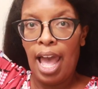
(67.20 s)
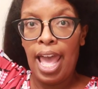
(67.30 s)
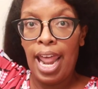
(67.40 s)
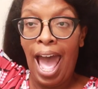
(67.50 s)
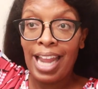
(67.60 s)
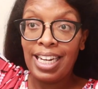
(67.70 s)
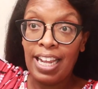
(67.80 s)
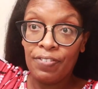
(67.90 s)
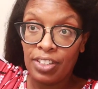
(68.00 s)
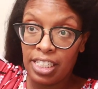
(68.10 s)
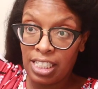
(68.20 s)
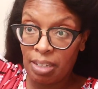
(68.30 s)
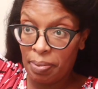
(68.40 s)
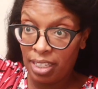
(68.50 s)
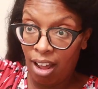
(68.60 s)
And I need for this to
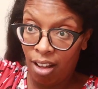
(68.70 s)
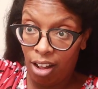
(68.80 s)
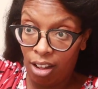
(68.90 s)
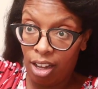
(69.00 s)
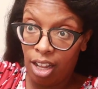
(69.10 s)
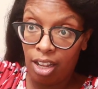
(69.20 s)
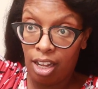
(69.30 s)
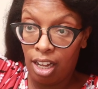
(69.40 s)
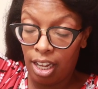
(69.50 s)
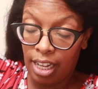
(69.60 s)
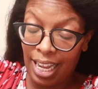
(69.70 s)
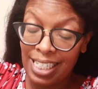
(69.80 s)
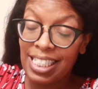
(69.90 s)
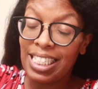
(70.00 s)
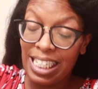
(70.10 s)
be long, uh,
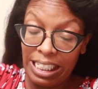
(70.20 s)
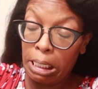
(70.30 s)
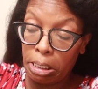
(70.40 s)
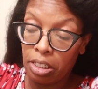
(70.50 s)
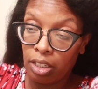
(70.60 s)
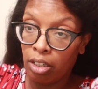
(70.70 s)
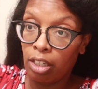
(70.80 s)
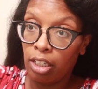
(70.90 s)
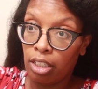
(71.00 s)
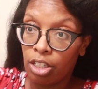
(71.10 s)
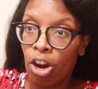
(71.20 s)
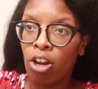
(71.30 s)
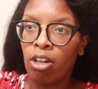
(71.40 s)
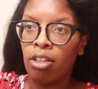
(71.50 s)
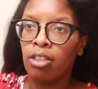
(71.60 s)
extended. Uh,
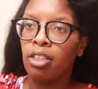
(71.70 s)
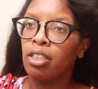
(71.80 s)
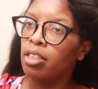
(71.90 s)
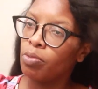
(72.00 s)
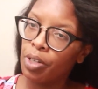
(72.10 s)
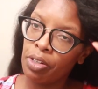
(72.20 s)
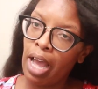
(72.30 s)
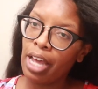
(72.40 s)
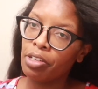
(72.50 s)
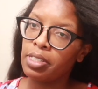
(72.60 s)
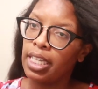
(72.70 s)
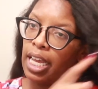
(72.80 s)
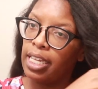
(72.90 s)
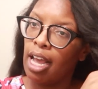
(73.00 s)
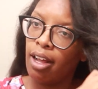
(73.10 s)
girl, what do you, how do you say
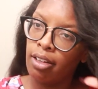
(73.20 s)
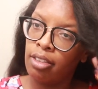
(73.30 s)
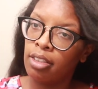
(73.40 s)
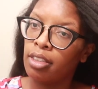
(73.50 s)
it, y'all?